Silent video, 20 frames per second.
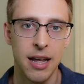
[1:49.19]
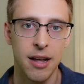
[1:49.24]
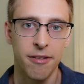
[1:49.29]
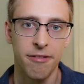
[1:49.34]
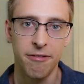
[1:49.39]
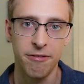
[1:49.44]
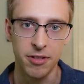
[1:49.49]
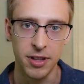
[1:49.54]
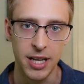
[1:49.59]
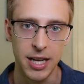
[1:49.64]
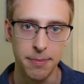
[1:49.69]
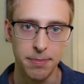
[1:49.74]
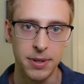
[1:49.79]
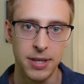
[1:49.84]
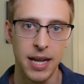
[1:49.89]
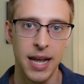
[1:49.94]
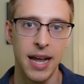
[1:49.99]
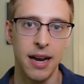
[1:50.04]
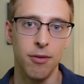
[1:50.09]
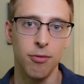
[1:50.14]
flipped
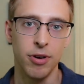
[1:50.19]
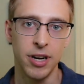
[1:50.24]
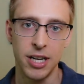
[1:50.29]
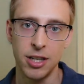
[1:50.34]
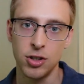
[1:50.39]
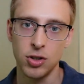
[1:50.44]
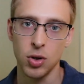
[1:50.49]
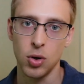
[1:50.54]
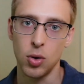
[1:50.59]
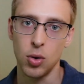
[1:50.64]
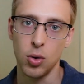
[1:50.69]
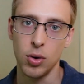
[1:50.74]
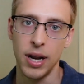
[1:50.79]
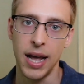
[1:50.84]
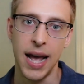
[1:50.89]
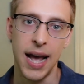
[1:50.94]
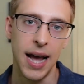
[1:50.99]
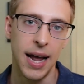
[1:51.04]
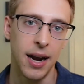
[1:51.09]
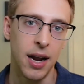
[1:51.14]
and resold
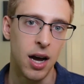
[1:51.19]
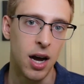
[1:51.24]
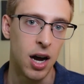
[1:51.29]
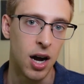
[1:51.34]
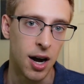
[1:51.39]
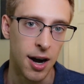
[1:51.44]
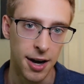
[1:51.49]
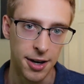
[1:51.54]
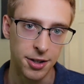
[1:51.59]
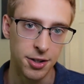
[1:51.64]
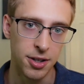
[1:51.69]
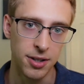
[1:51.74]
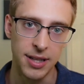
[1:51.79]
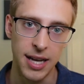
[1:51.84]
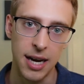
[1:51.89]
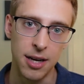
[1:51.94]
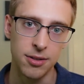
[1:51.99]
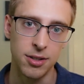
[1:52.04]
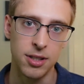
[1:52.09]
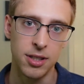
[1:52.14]
at
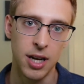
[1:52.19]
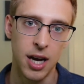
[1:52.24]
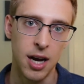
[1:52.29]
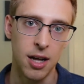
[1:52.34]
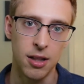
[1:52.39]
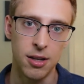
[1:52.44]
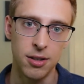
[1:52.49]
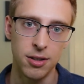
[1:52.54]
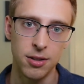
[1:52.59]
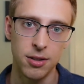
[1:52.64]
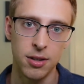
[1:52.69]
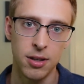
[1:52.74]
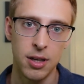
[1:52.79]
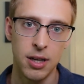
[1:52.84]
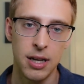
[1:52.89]
$100,000.